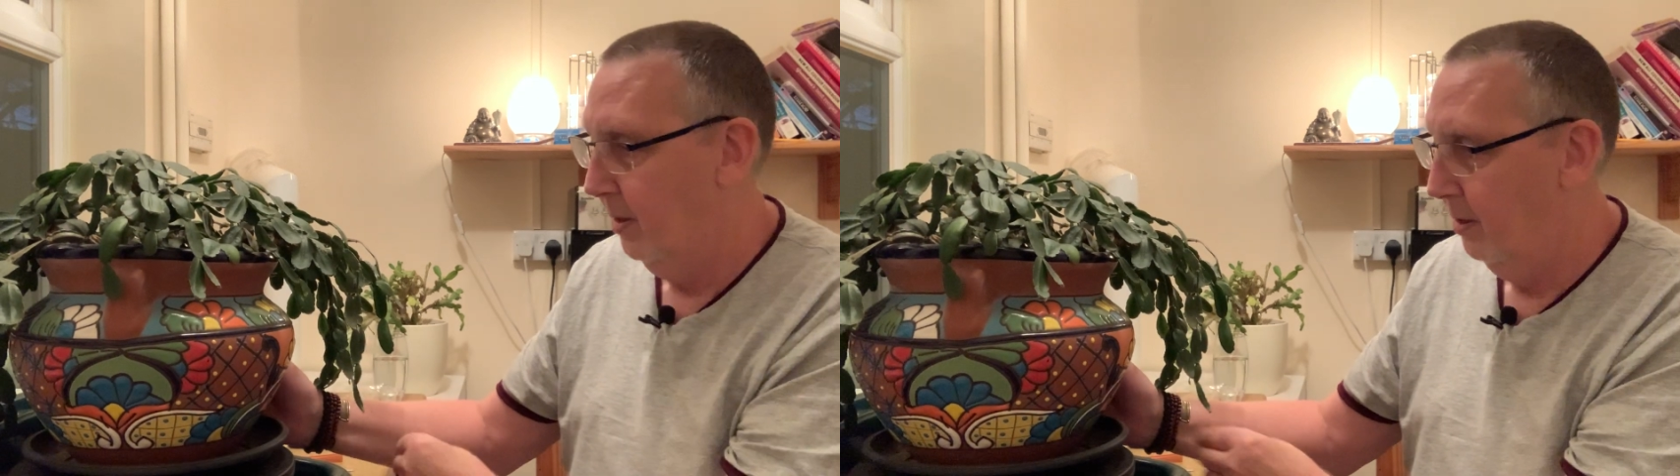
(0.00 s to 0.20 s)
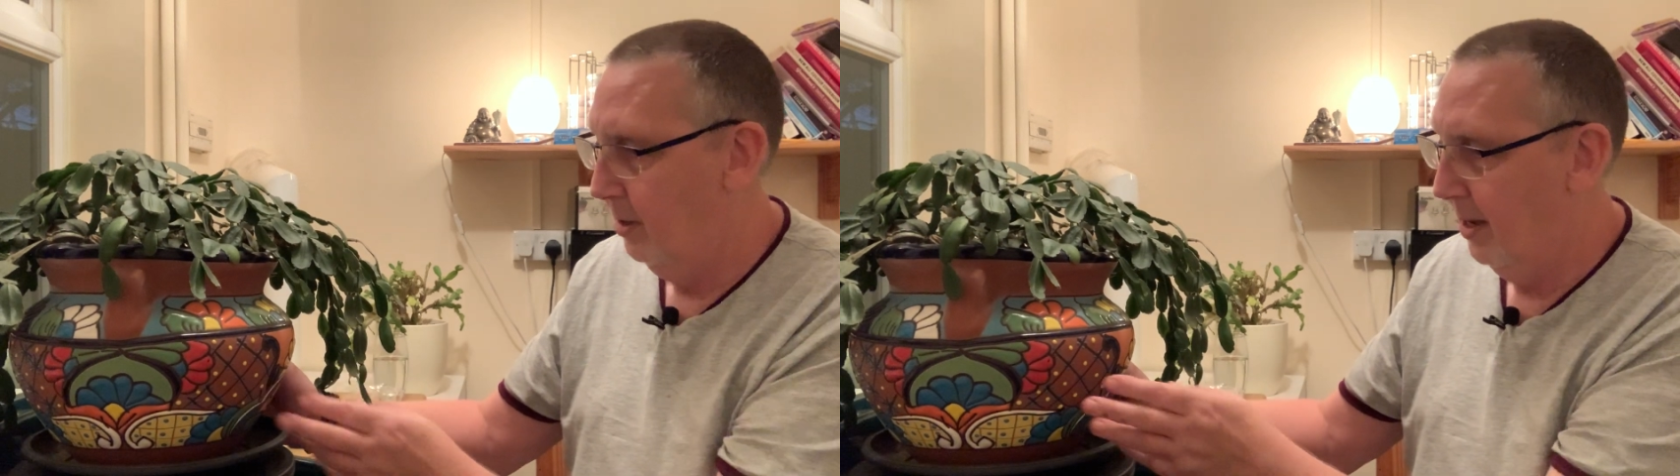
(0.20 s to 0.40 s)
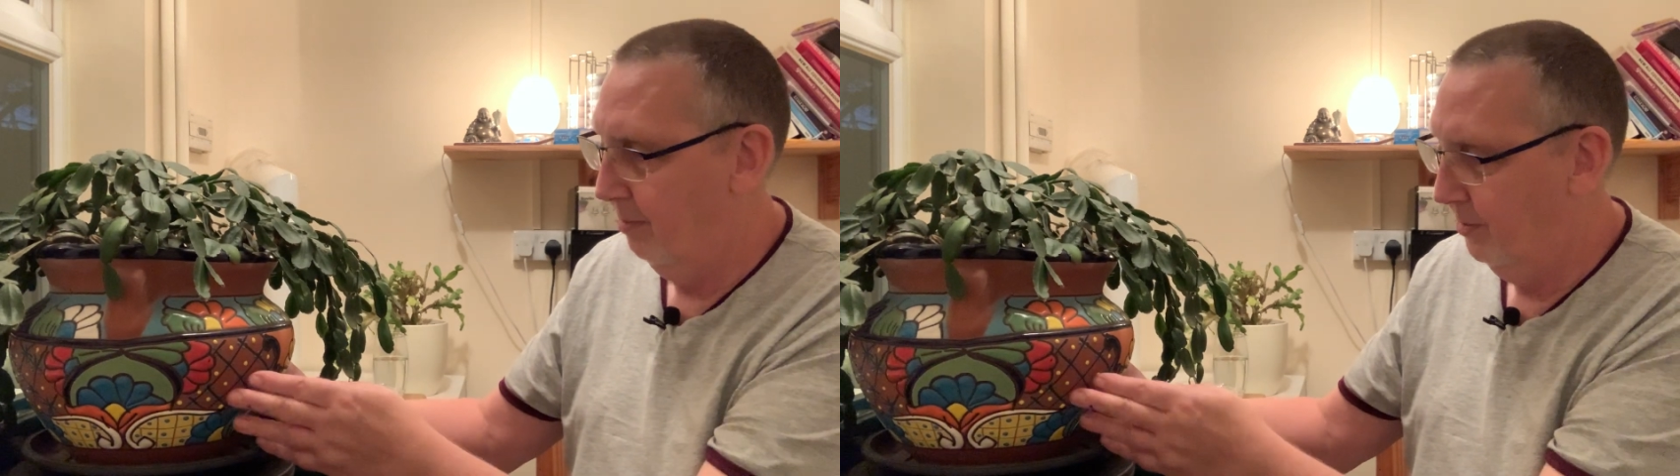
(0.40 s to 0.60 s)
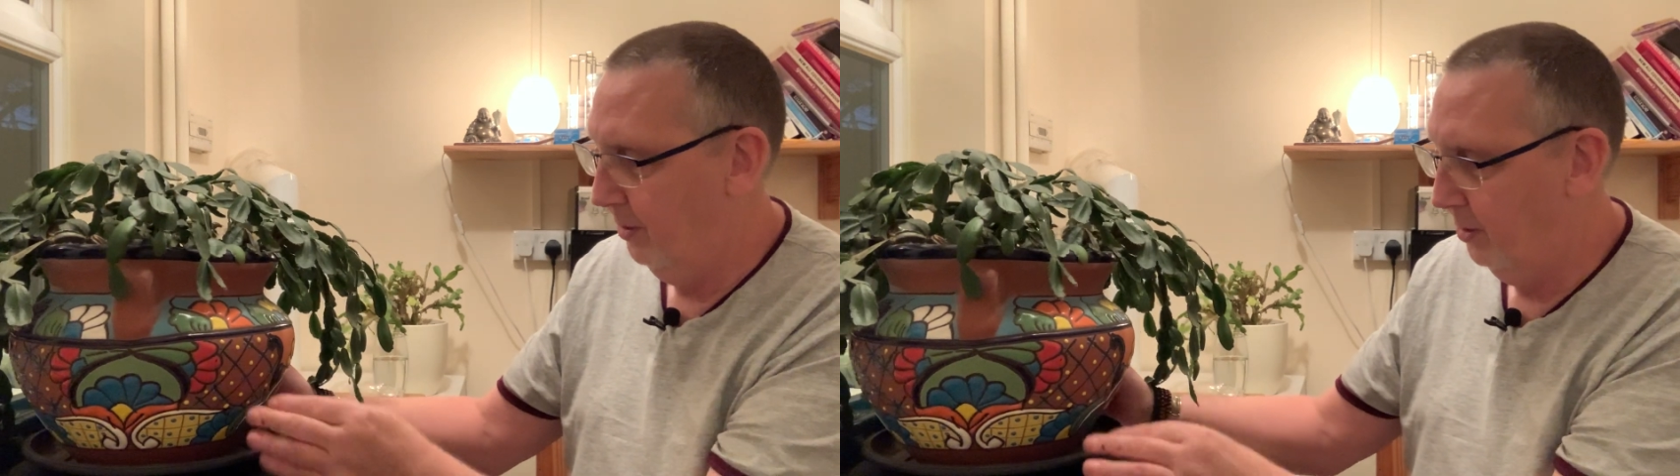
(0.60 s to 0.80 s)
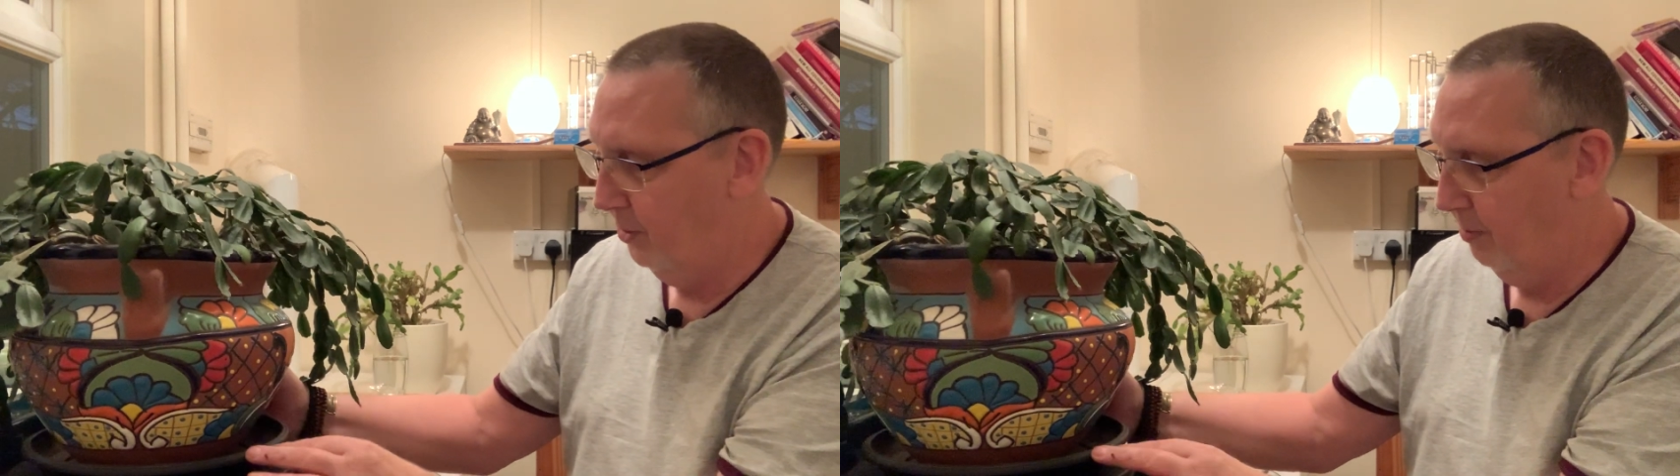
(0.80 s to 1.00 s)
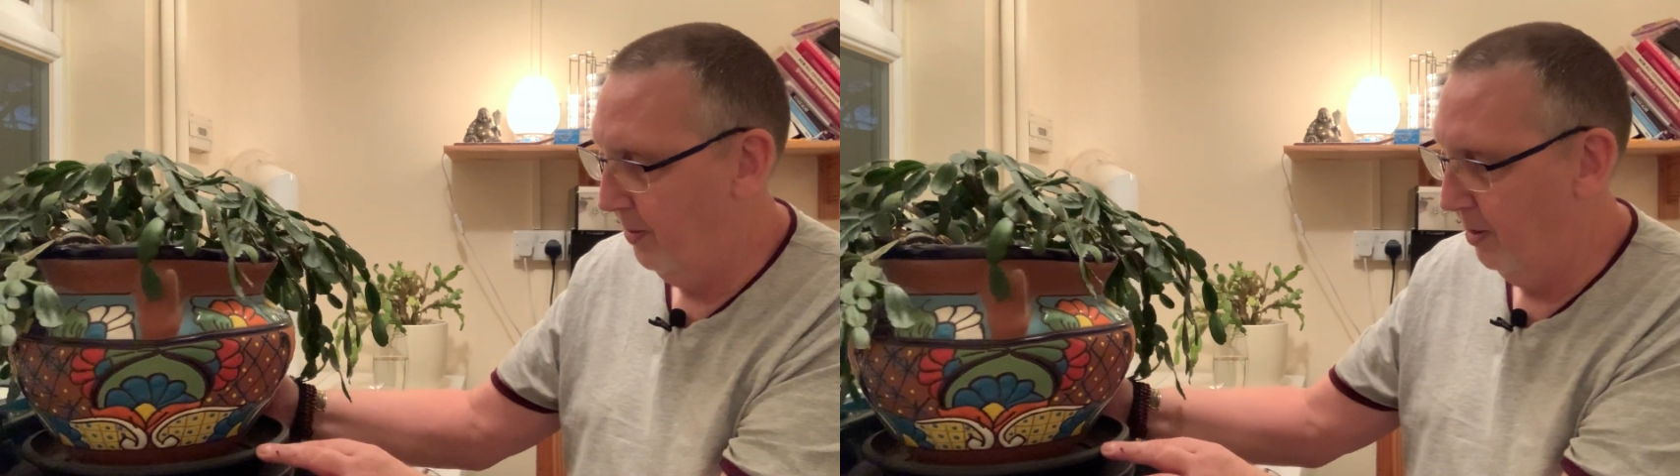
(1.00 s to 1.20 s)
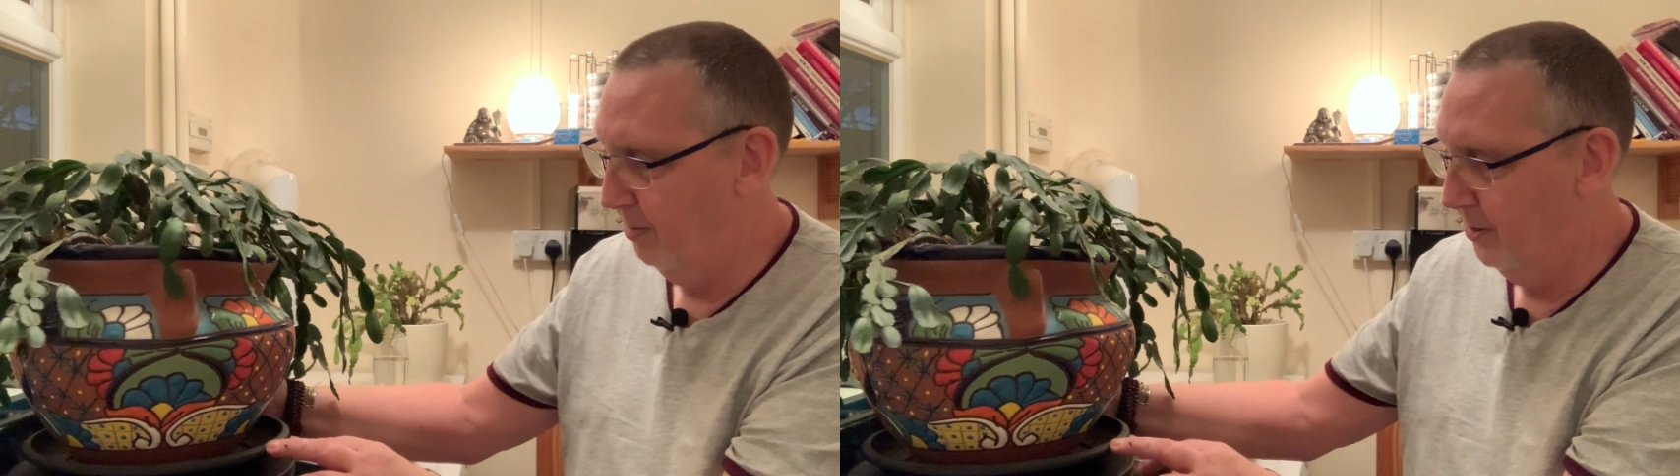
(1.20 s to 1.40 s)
It's absolutely superb,